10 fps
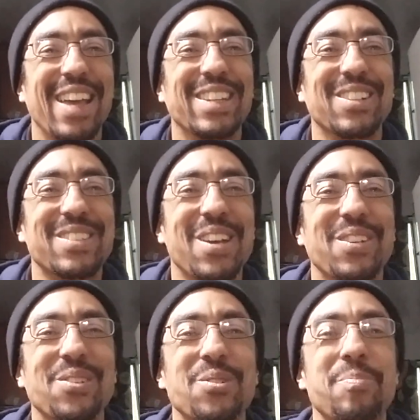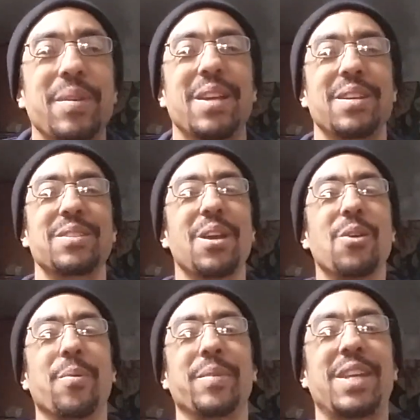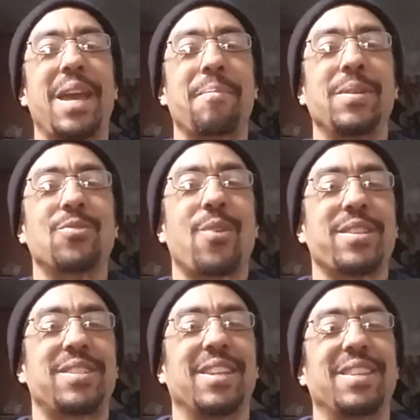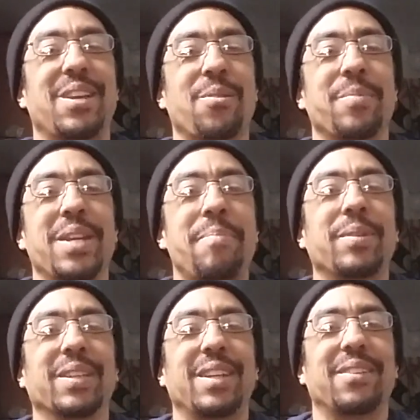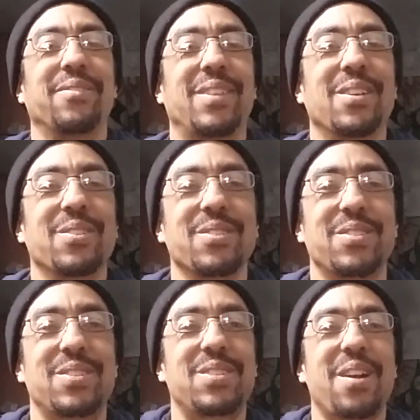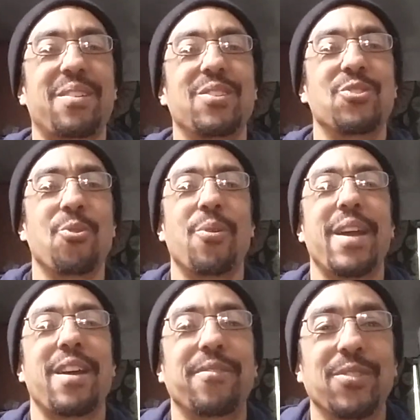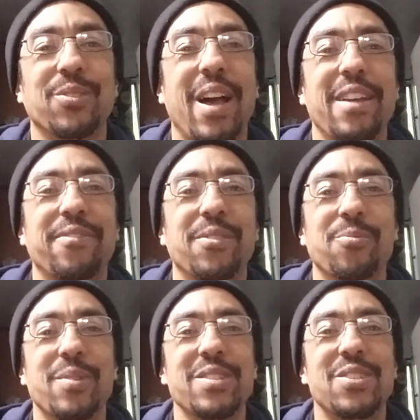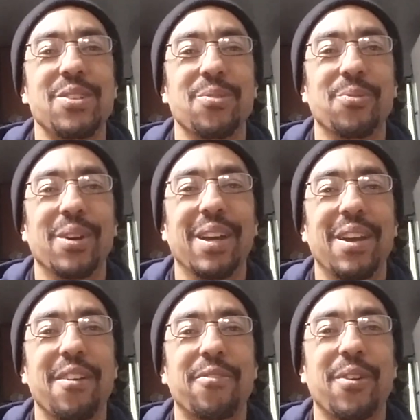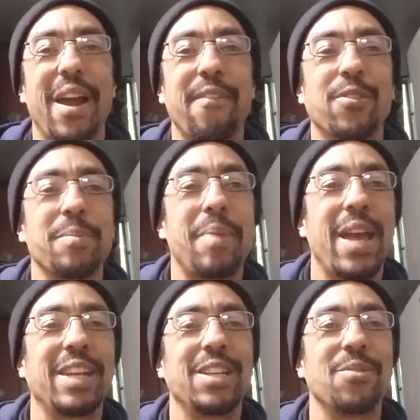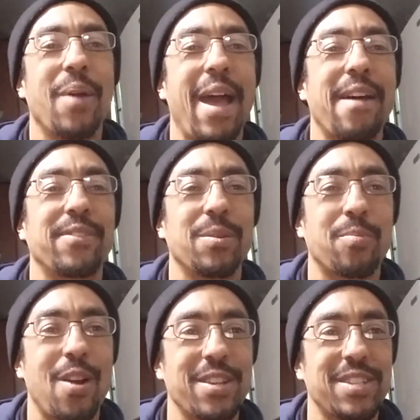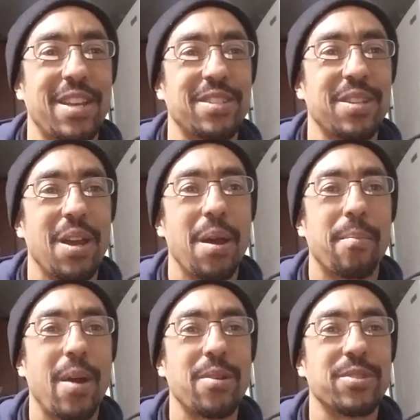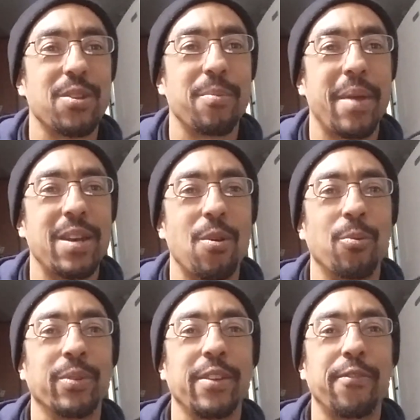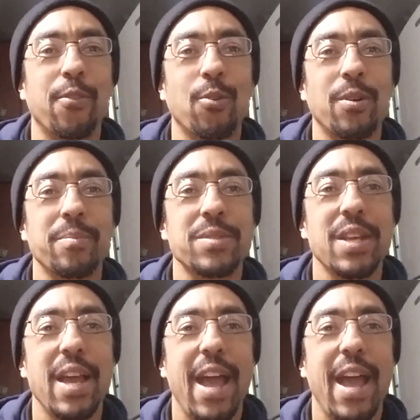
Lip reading: and they'll tell you it's because women can't be trusted, they're manipulative, they'll suck the joy out of your life and rinse you for every penny you have in the process. Browse their men-only forums,